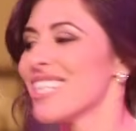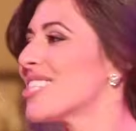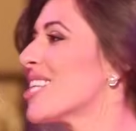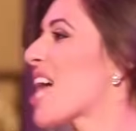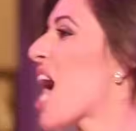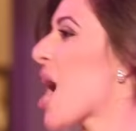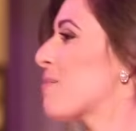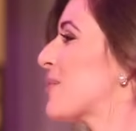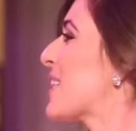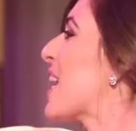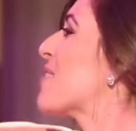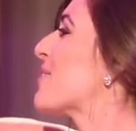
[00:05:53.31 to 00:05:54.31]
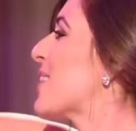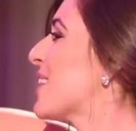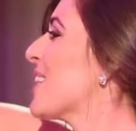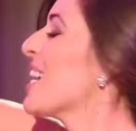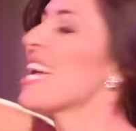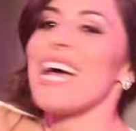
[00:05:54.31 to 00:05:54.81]
To the happily
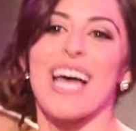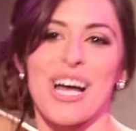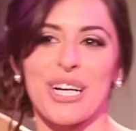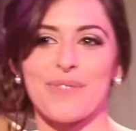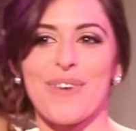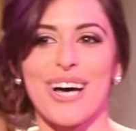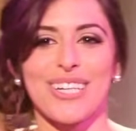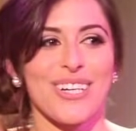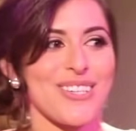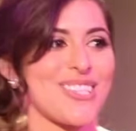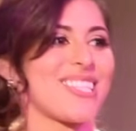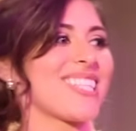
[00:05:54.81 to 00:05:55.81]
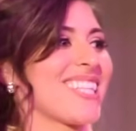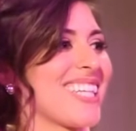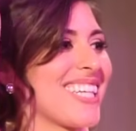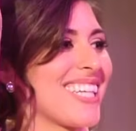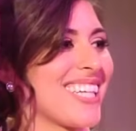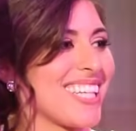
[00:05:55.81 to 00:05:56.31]
ever hermanos,
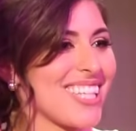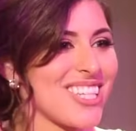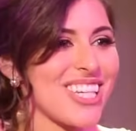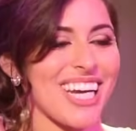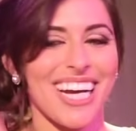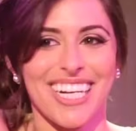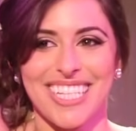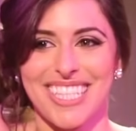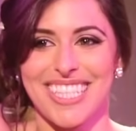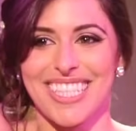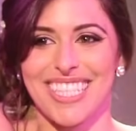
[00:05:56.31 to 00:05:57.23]
cheers.